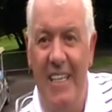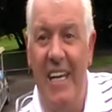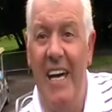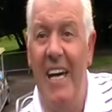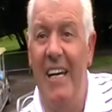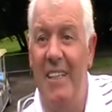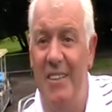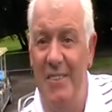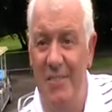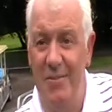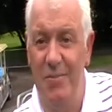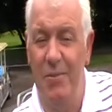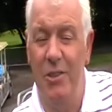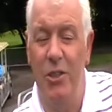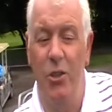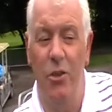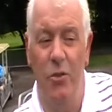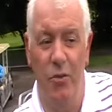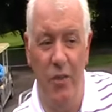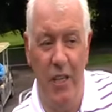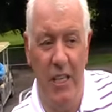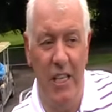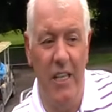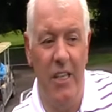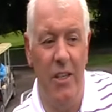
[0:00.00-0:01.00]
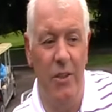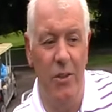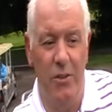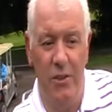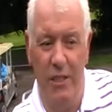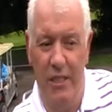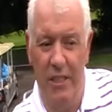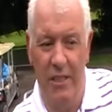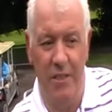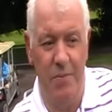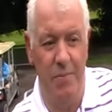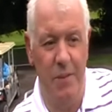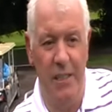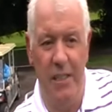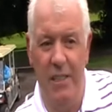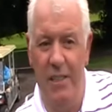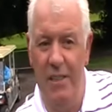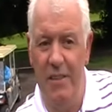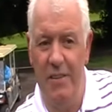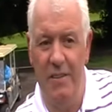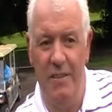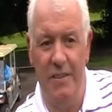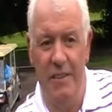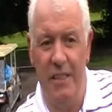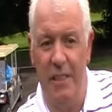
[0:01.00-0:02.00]
yeah, but hopefully you know he'll be
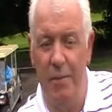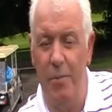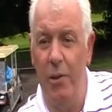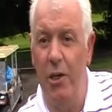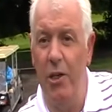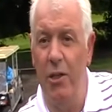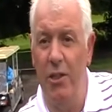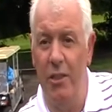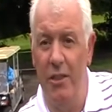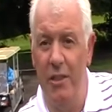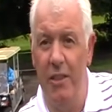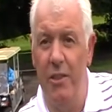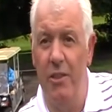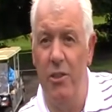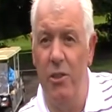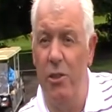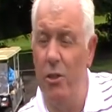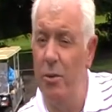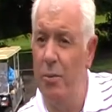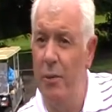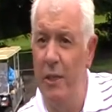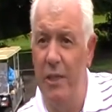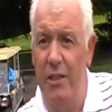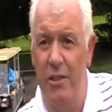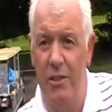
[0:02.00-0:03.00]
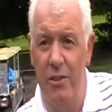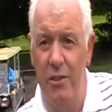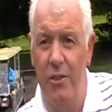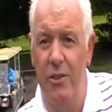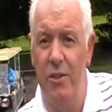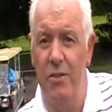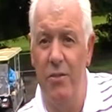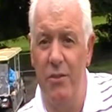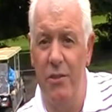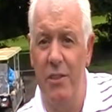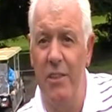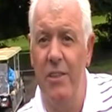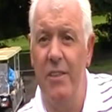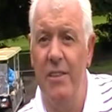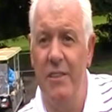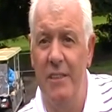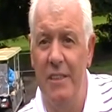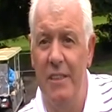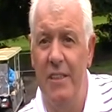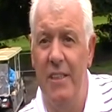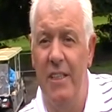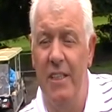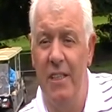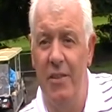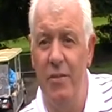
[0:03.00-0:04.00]
like about the European tour for
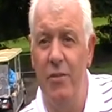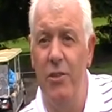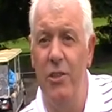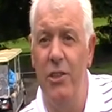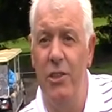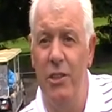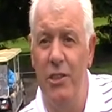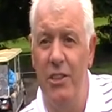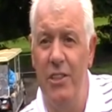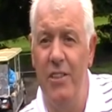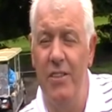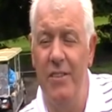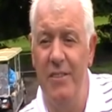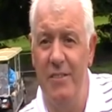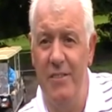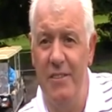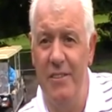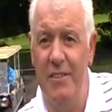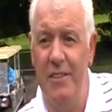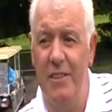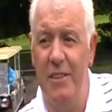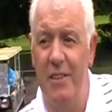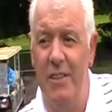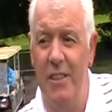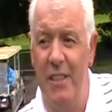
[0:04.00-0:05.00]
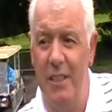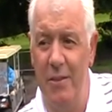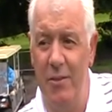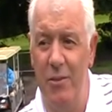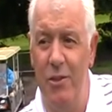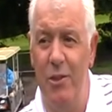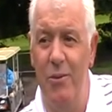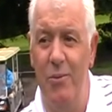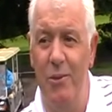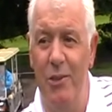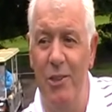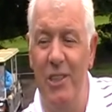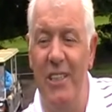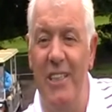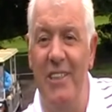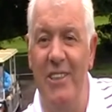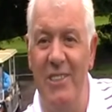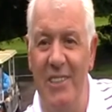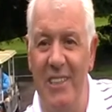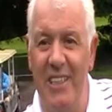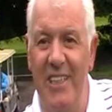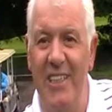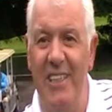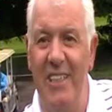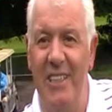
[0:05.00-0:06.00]
like a few years, like a few more
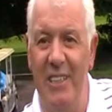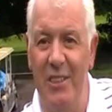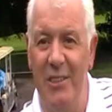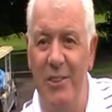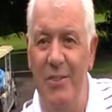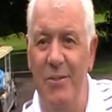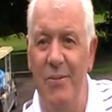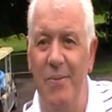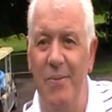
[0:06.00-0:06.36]
years yet. You know.